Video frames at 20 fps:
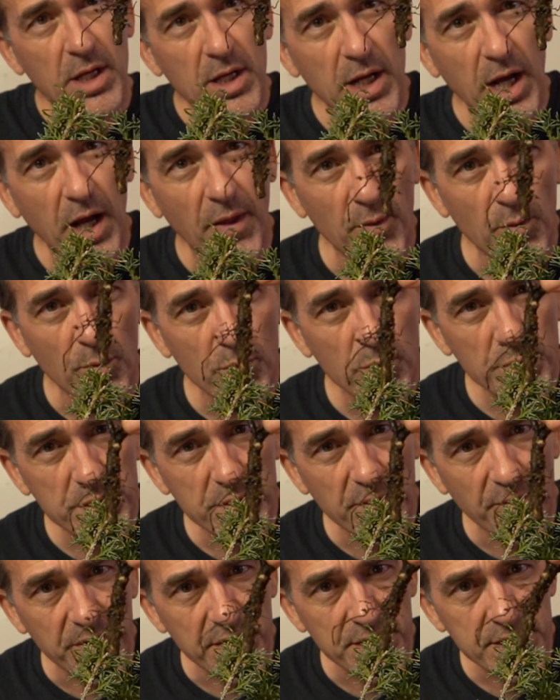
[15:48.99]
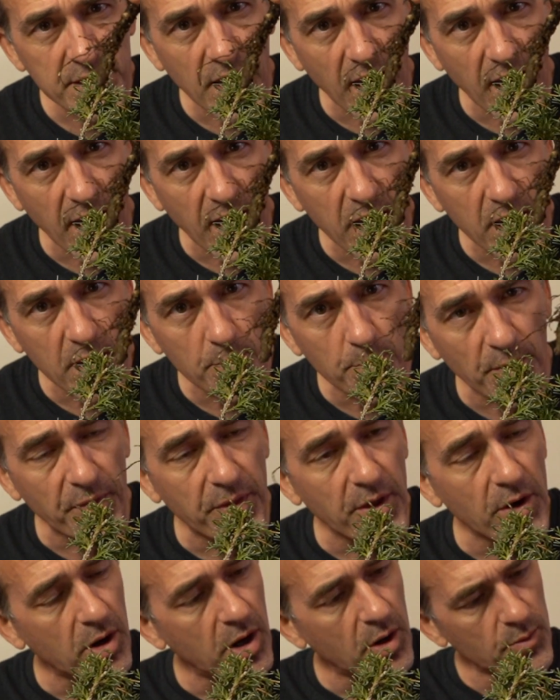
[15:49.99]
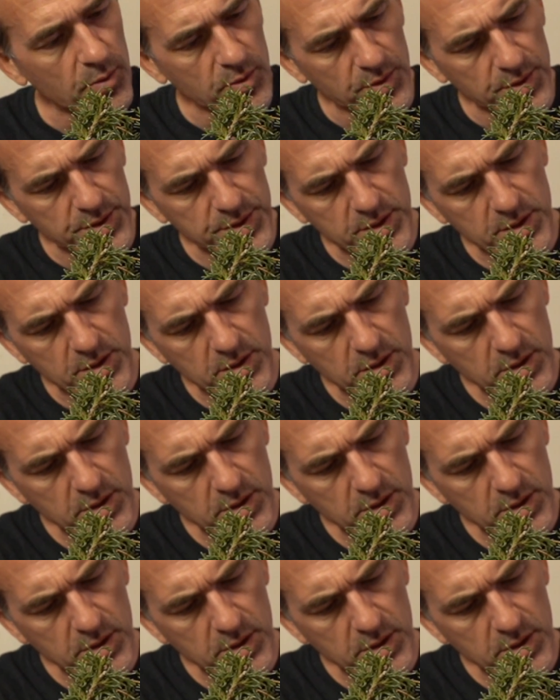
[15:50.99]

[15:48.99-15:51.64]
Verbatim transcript: on the roots of this guy, but there are roots.